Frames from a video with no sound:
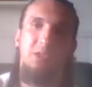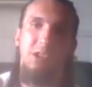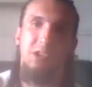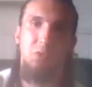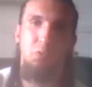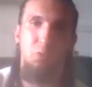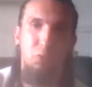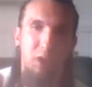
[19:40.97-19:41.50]
It's
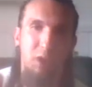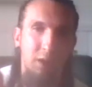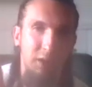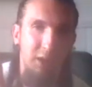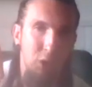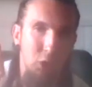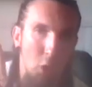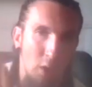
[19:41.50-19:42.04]
really
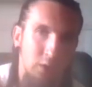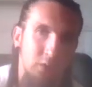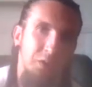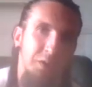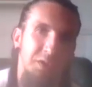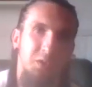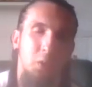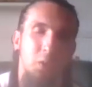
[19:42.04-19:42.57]
going to
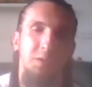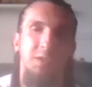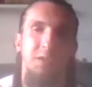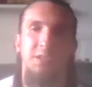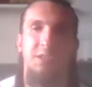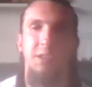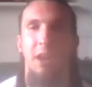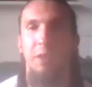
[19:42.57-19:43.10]
the
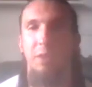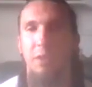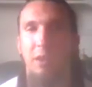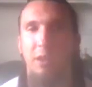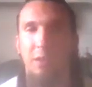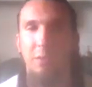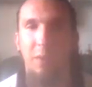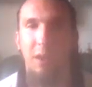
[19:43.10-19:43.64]
sources, and I think
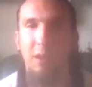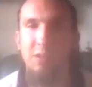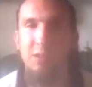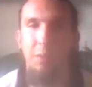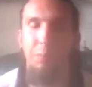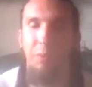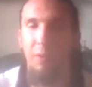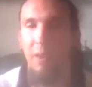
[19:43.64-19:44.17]
it made
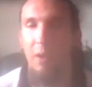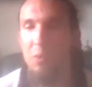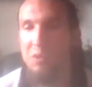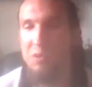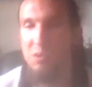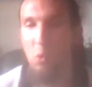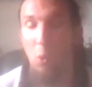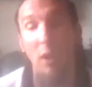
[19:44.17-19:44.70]
something that
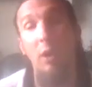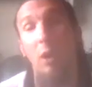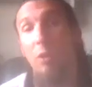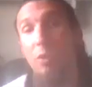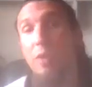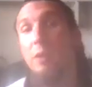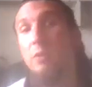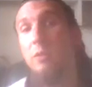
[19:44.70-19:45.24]
was quite
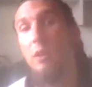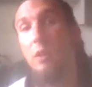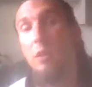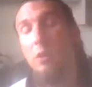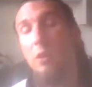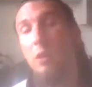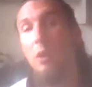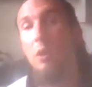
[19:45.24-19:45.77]
authentic.
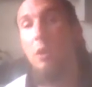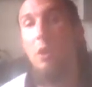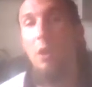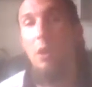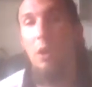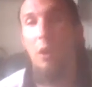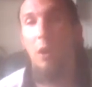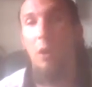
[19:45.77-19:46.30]

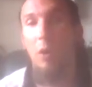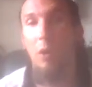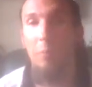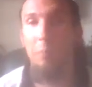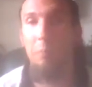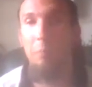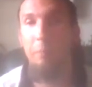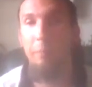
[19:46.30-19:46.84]
Mm-hmm.
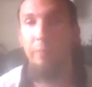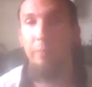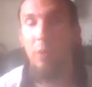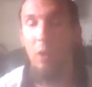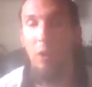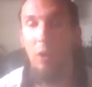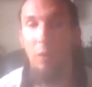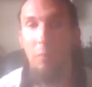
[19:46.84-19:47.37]
Um,
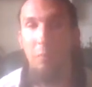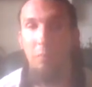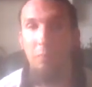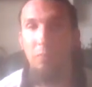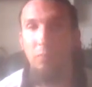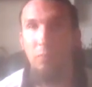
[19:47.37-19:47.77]
um, yeah.